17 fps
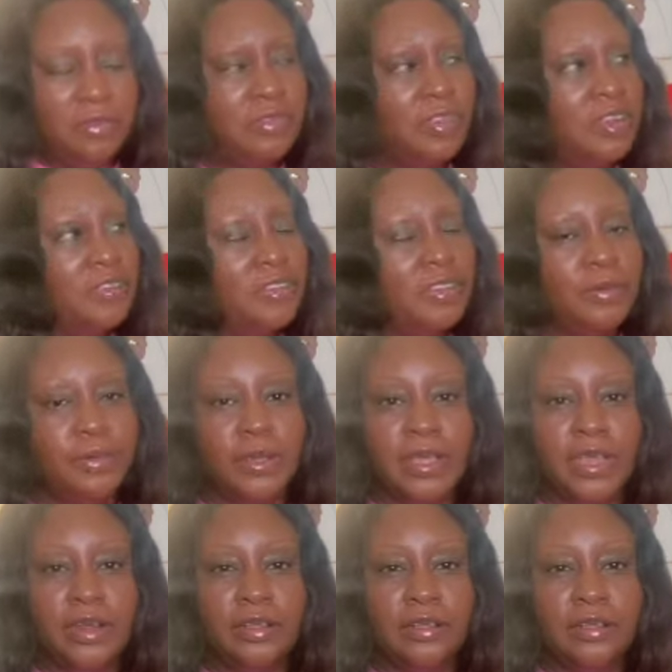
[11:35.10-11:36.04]
trying to think of what
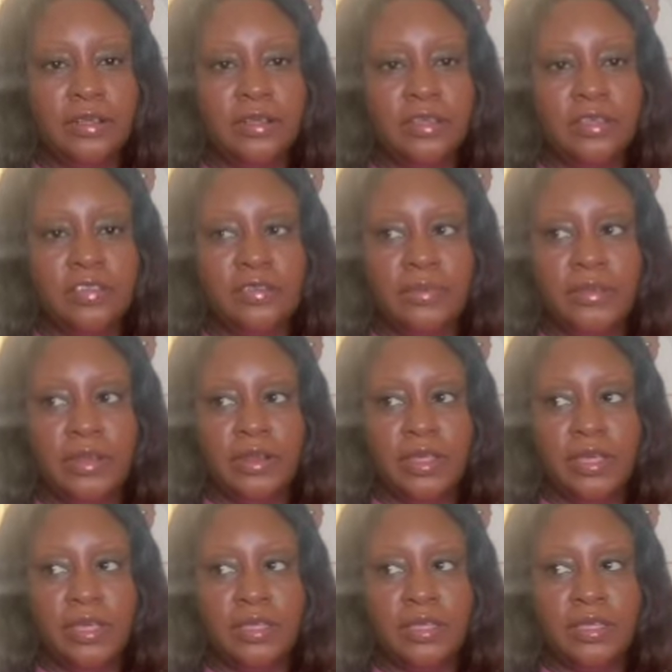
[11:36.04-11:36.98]
kind of cookie it smells
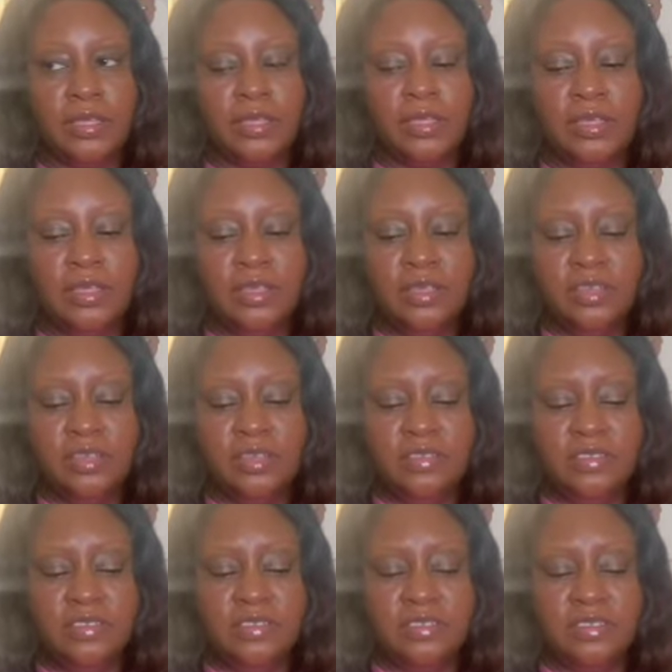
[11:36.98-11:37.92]
like.
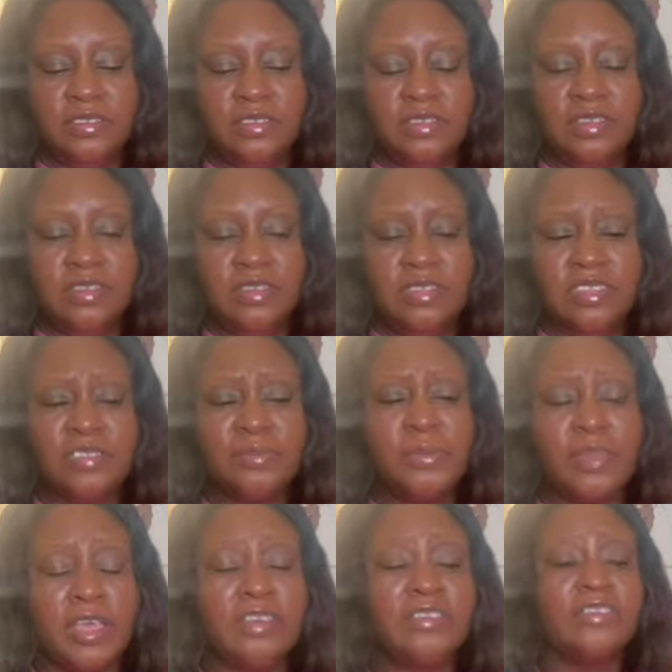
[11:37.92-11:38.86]
Is it sugar cookie? It
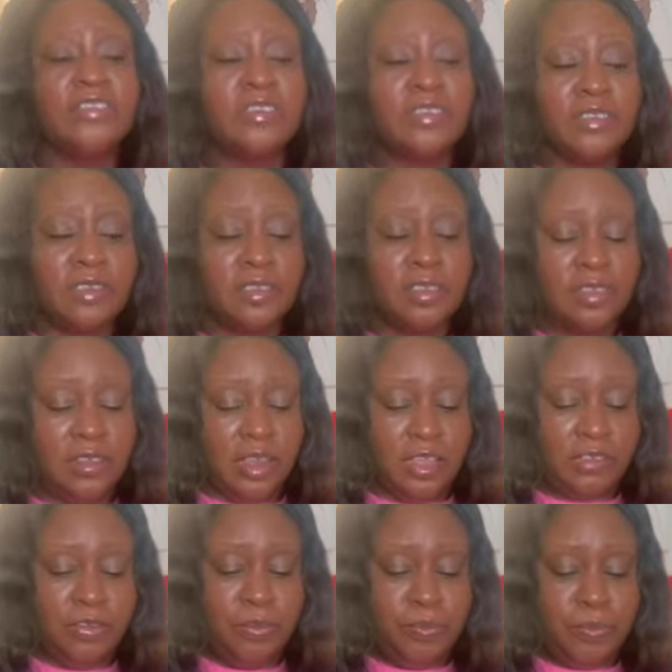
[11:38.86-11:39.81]
smells like sugar cookie,
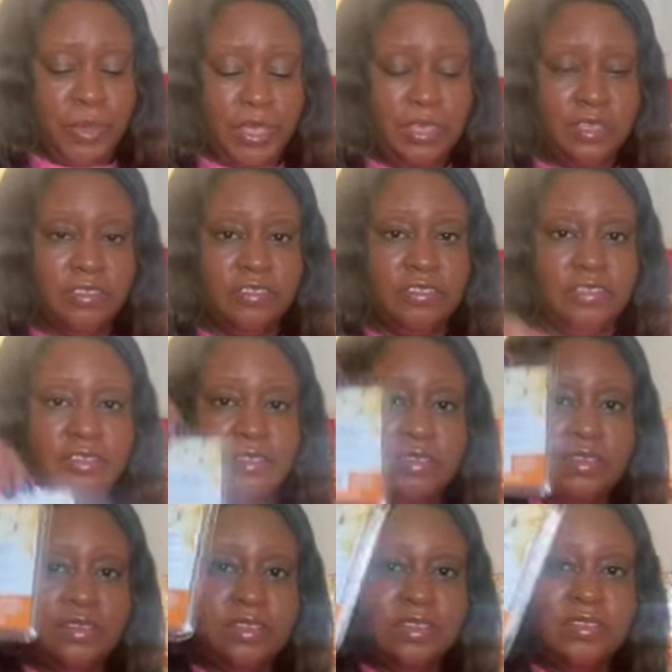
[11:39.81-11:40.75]
like you're baking sugar
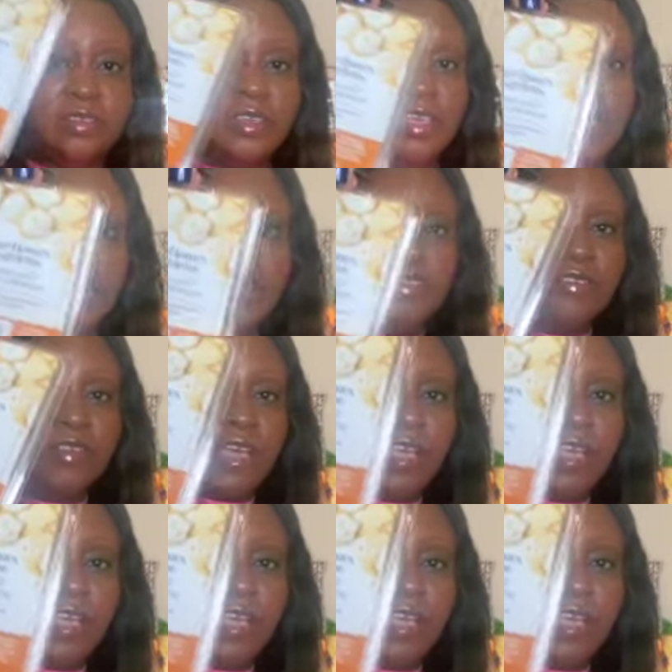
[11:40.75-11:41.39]
cookies. So I